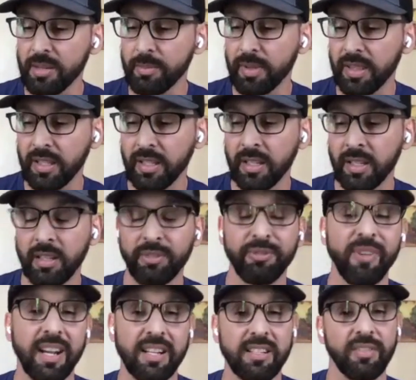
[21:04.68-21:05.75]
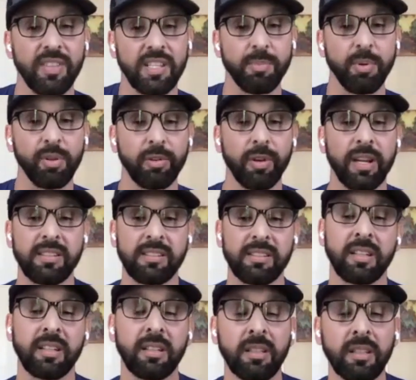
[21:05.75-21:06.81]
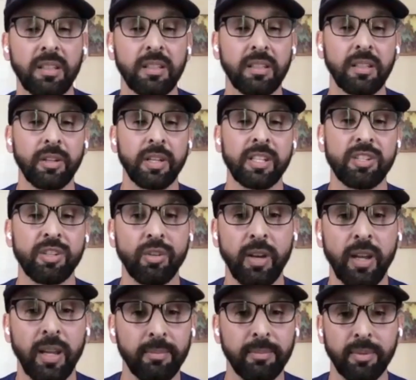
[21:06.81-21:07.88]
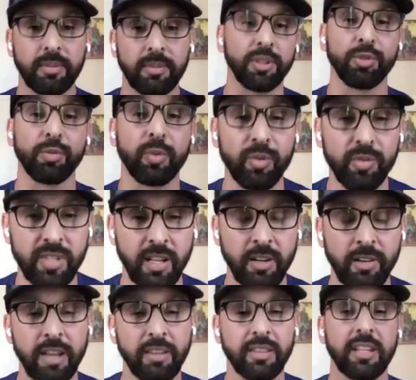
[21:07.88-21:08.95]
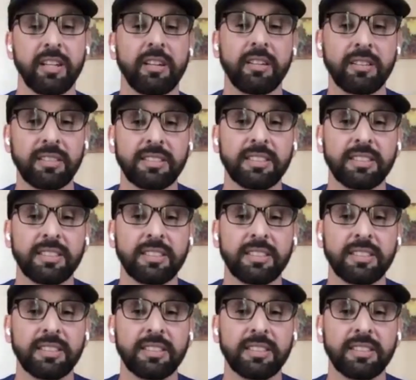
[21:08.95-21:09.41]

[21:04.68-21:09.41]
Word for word: some of the effects of these polarizing, you know, Instagram gurus that are out there.